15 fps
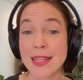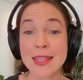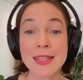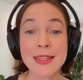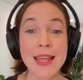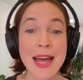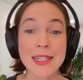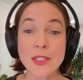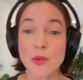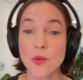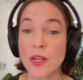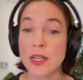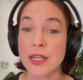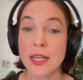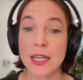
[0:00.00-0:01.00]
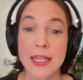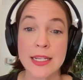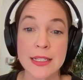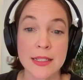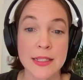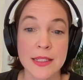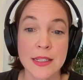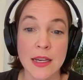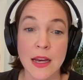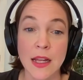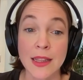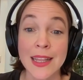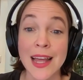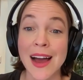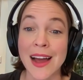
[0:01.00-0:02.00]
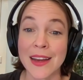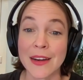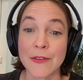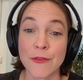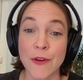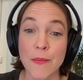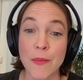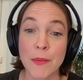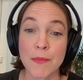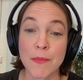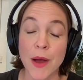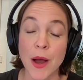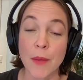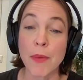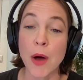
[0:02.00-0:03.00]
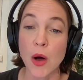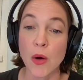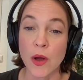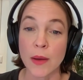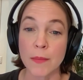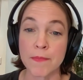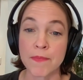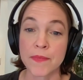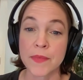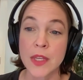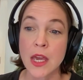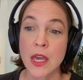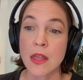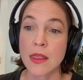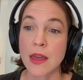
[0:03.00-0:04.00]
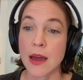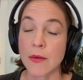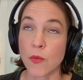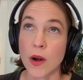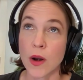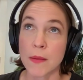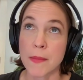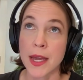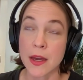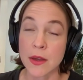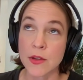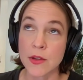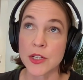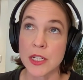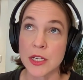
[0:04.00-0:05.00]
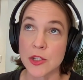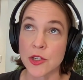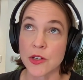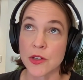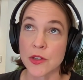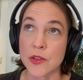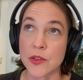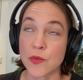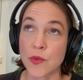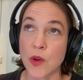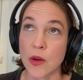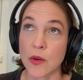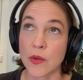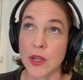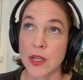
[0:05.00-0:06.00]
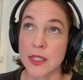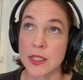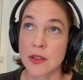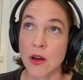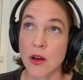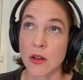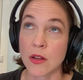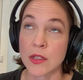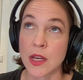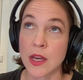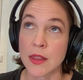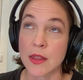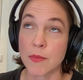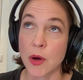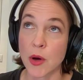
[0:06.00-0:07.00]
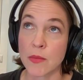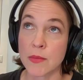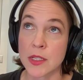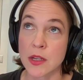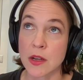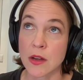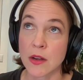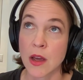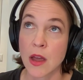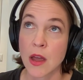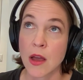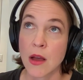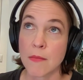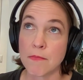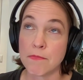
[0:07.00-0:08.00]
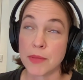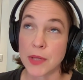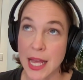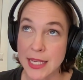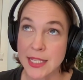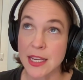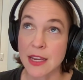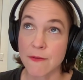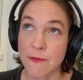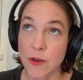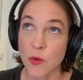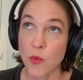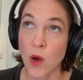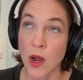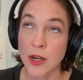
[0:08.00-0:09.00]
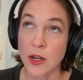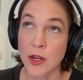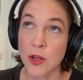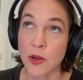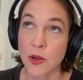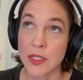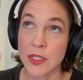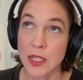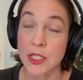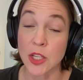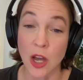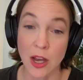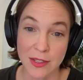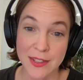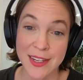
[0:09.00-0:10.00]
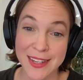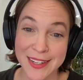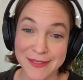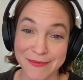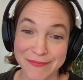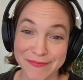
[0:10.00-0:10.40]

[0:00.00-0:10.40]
then the last one is a line from a poem that one of my other teachers wrote. It's called, the poem is called Blessing for One Who is Exhausted.